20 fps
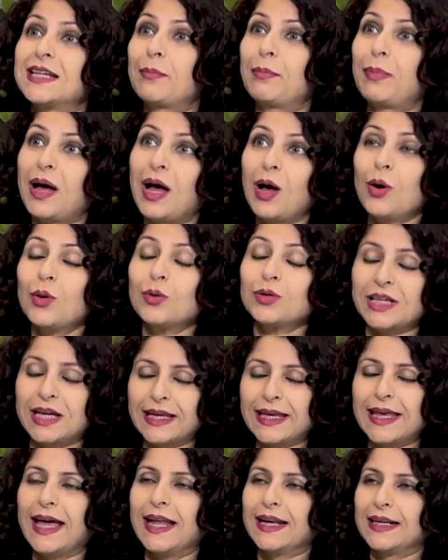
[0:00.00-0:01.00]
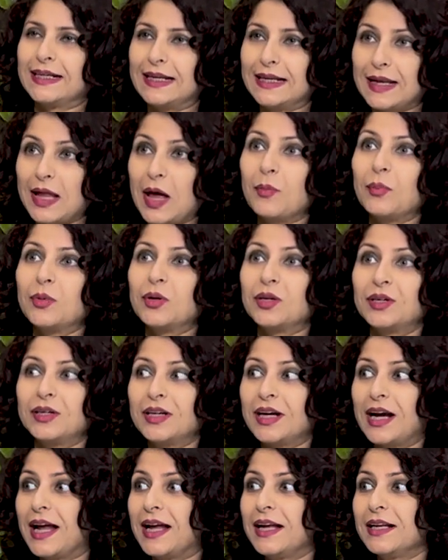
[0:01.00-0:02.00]
about, again,
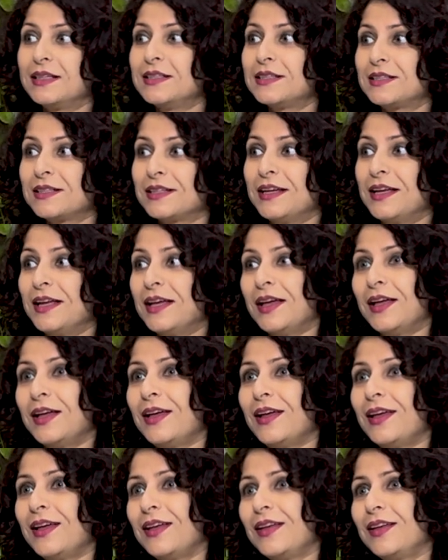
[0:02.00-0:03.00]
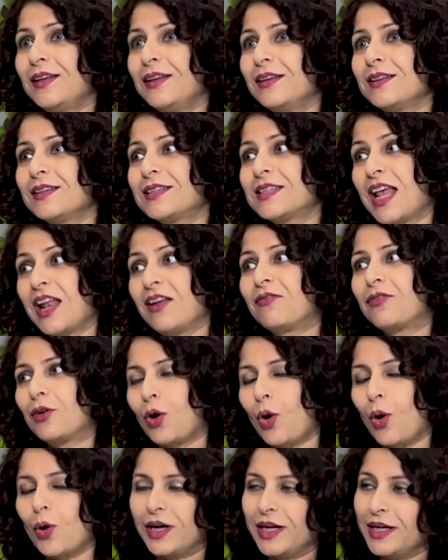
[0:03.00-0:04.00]
glamour and
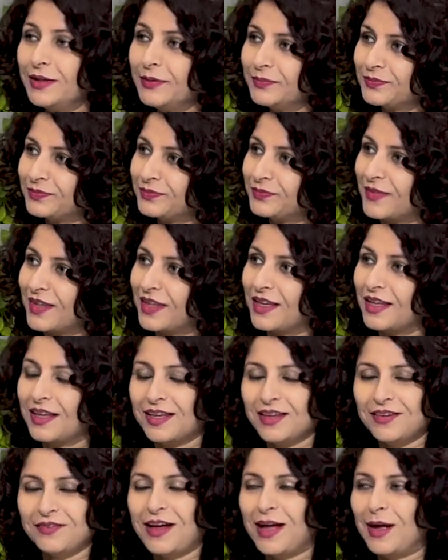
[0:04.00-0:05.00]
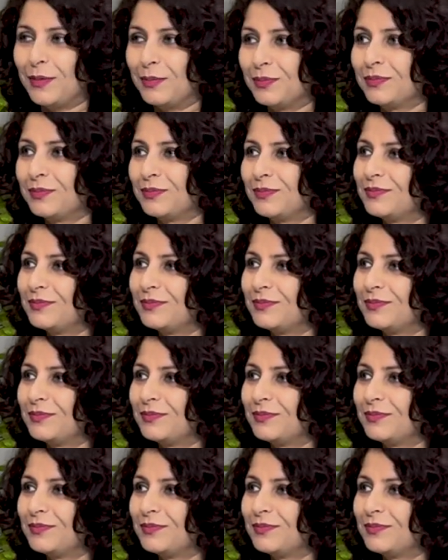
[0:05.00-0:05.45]
self-glory, if I'm